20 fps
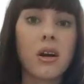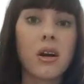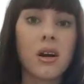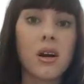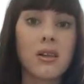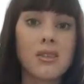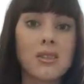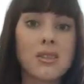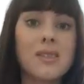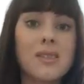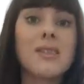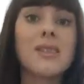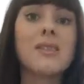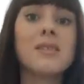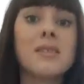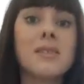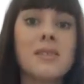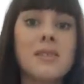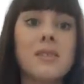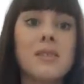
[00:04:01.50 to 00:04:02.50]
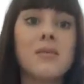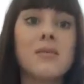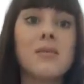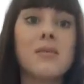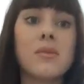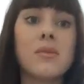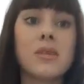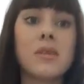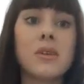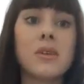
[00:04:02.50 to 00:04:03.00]
our
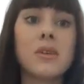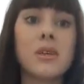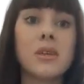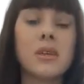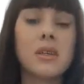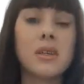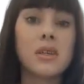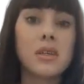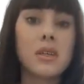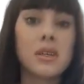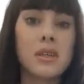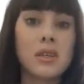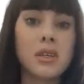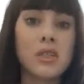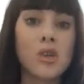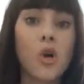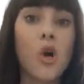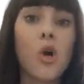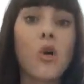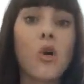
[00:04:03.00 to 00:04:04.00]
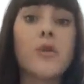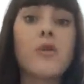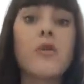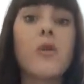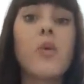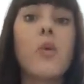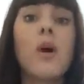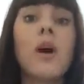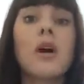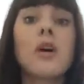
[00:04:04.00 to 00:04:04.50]
system is
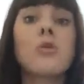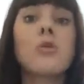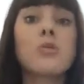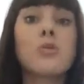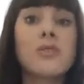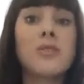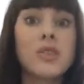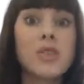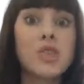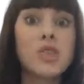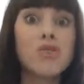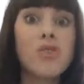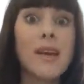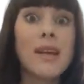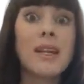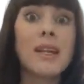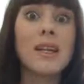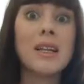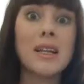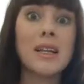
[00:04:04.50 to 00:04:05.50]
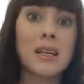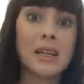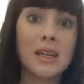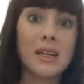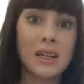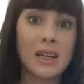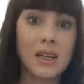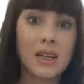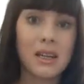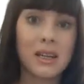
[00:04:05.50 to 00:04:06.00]
overwhelmed with
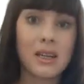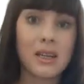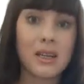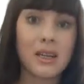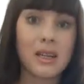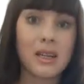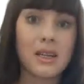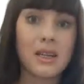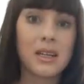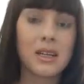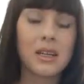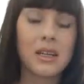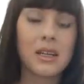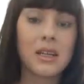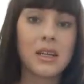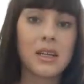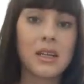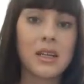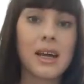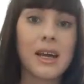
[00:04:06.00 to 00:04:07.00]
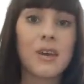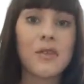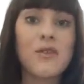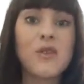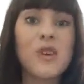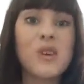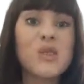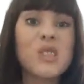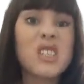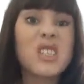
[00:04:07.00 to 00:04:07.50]
adrenaline and it
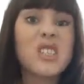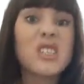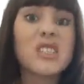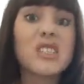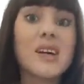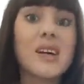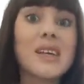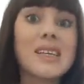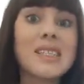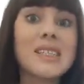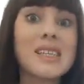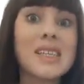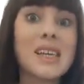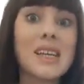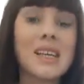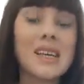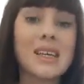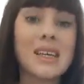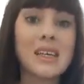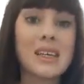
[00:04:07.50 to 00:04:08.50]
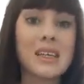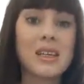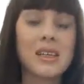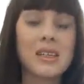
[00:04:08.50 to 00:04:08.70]
feels exciting.